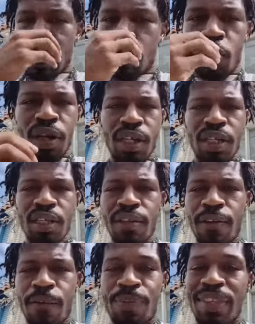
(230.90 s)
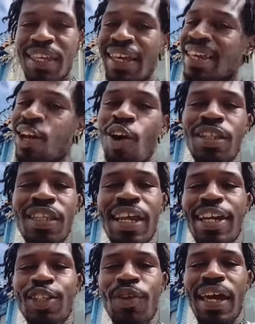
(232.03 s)
community. And the only thing
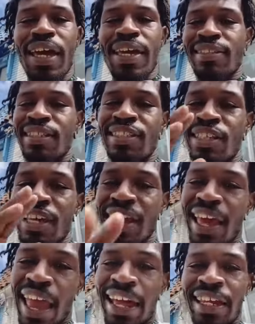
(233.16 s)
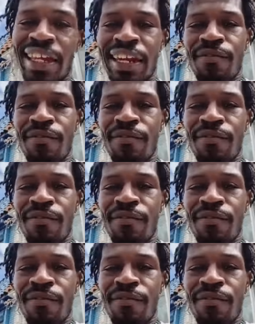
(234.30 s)
that can do that is this alien